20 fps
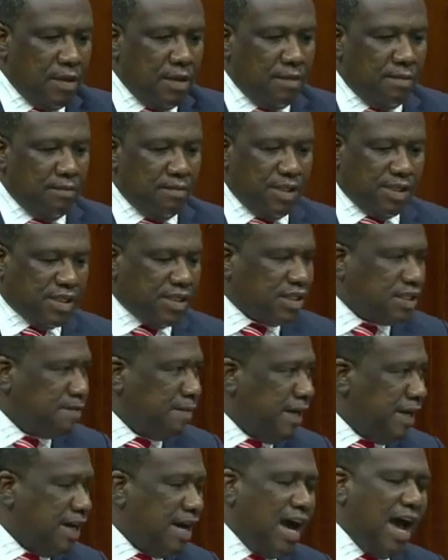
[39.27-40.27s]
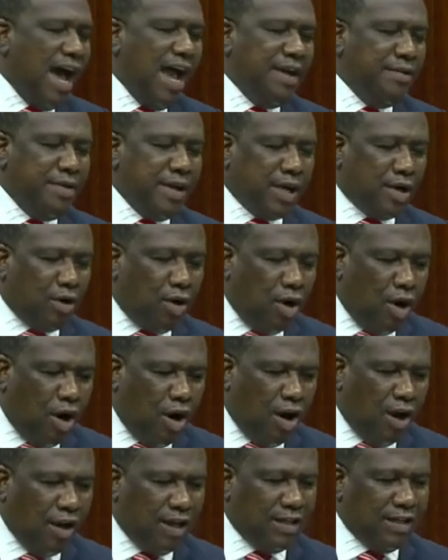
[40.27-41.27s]
Mr. Speaker, I
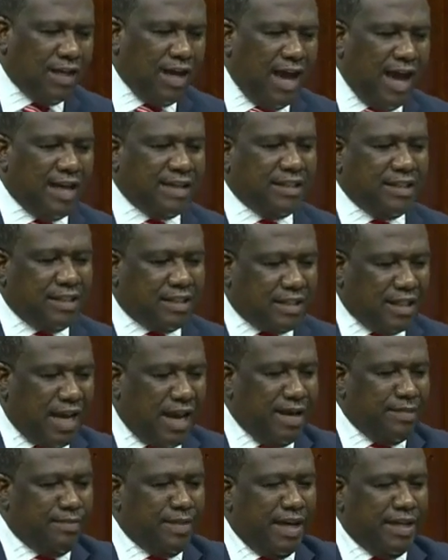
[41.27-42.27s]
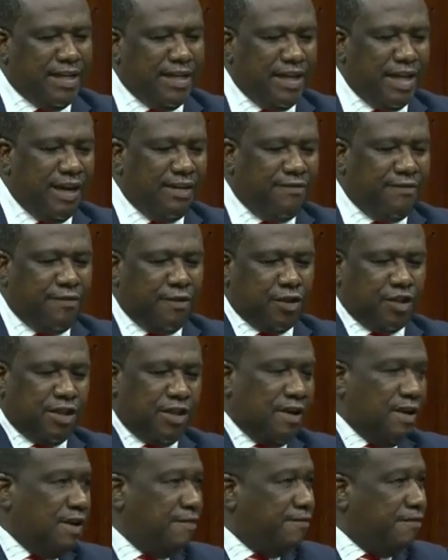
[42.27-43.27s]
recall at the time that the
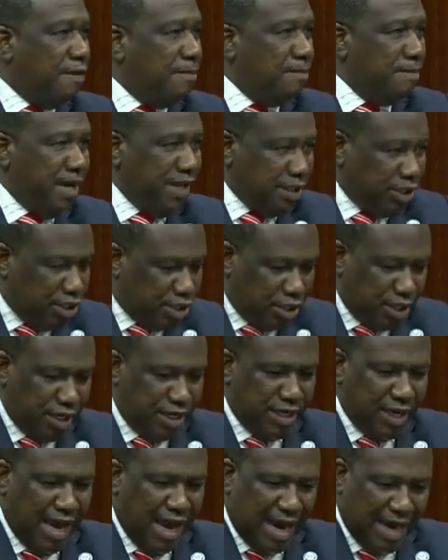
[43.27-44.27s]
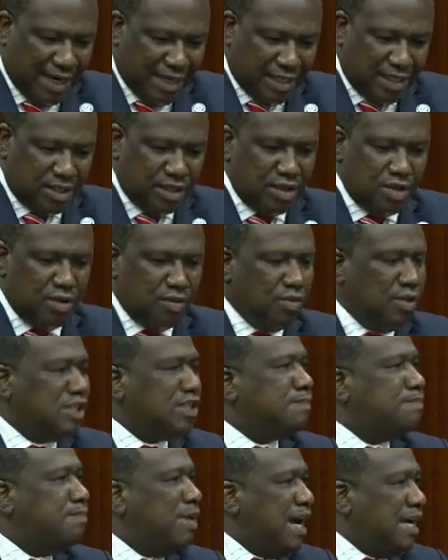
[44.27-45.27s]
aforementioned act was
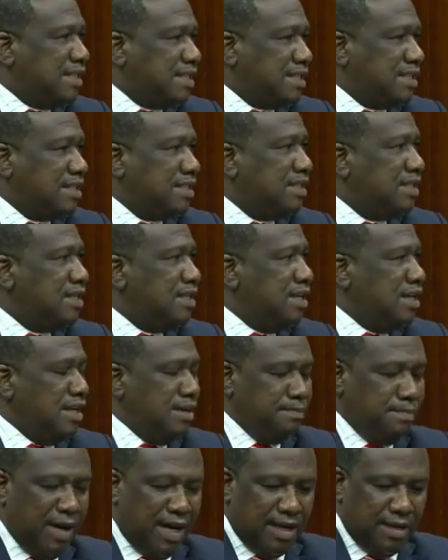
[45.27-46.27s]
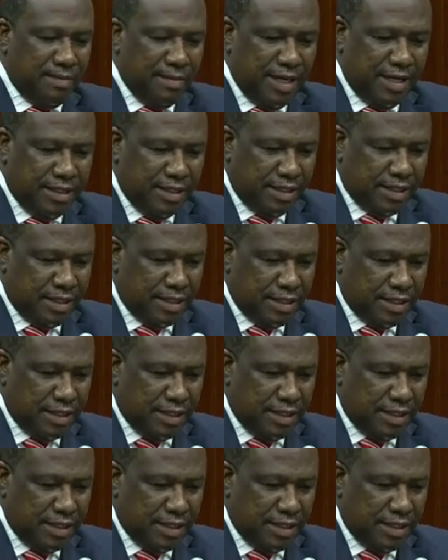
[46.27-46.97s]
passed in Parliament,